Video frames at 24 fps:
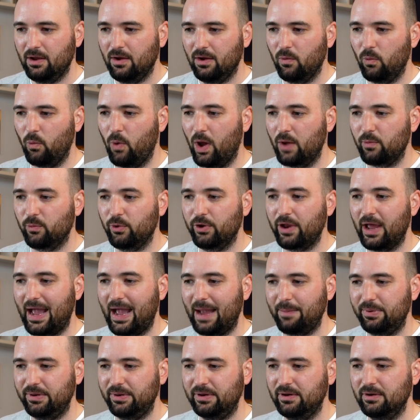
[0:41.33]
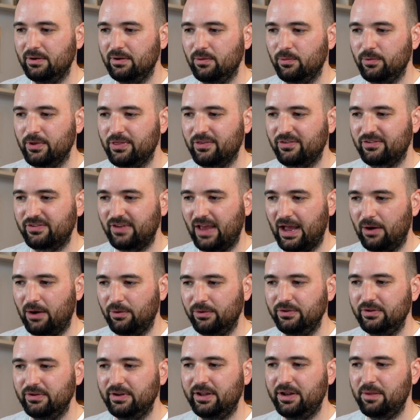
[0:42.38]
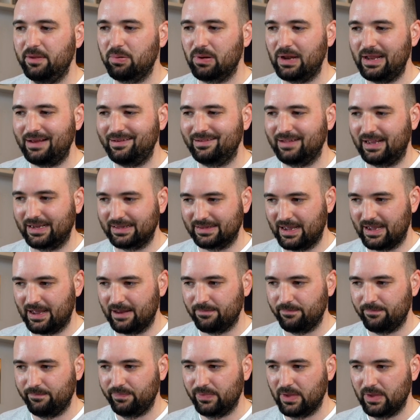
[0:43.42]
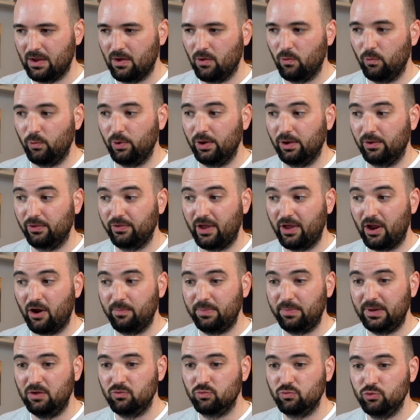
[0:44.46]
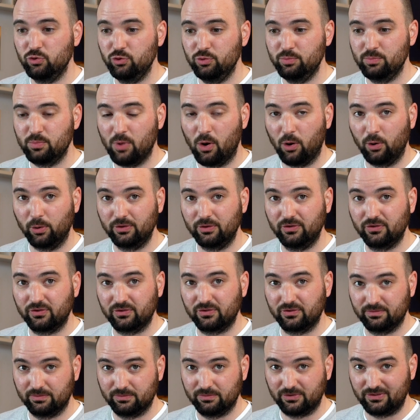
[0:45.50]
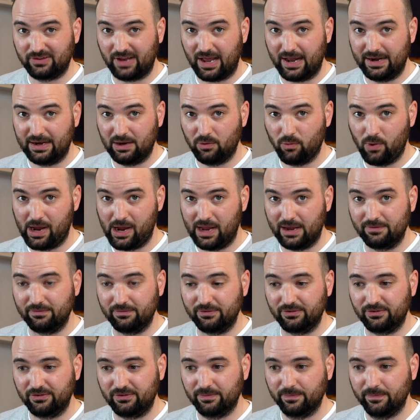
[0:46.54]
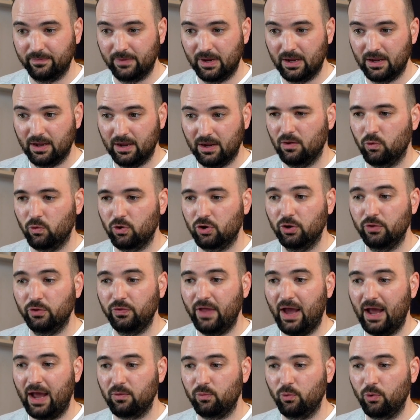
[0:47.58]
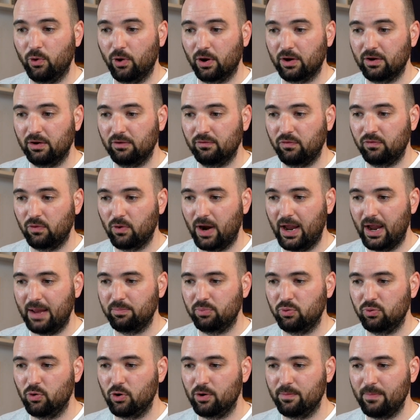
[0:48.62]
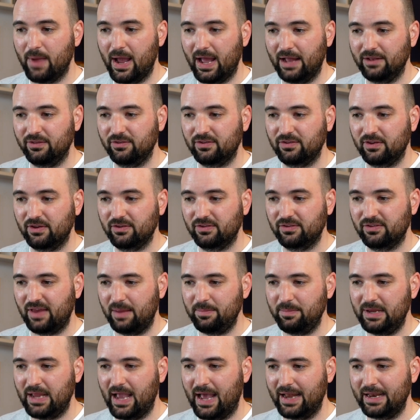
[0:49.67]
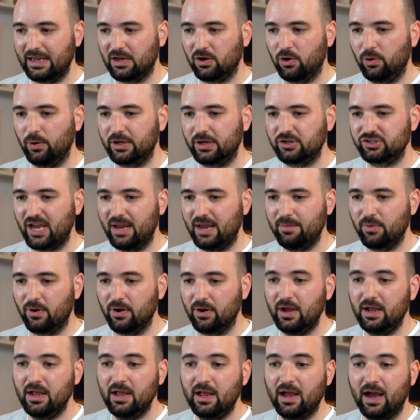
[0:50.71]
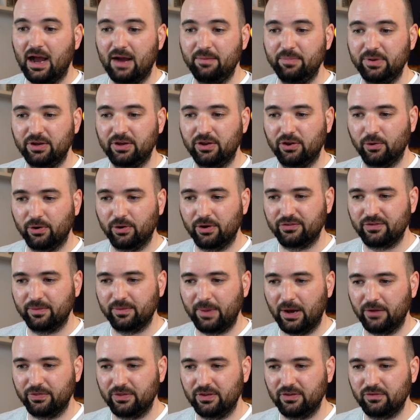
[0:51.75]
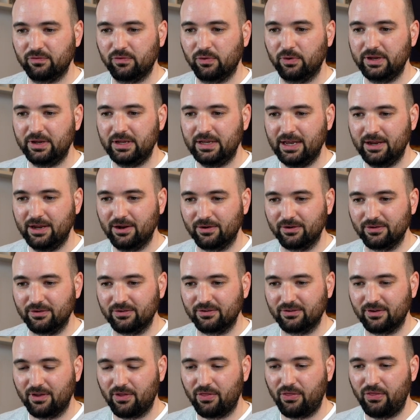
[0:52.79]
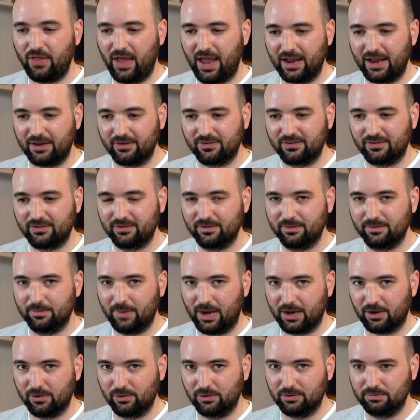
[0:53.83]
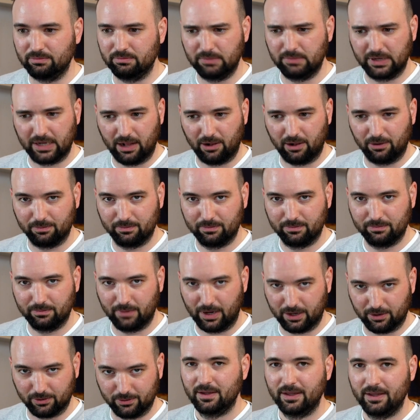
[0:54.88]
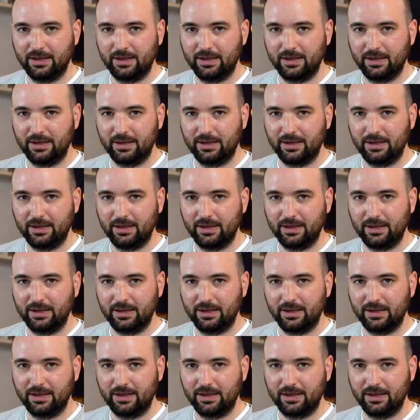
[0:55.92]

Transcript: What would happen with sound in a place like that? Will there be room modes, standing waves? Could that work for a poor man's semi anechoic chamber? I've been curious about this for years. Thanks, Michael, Michael. Michael.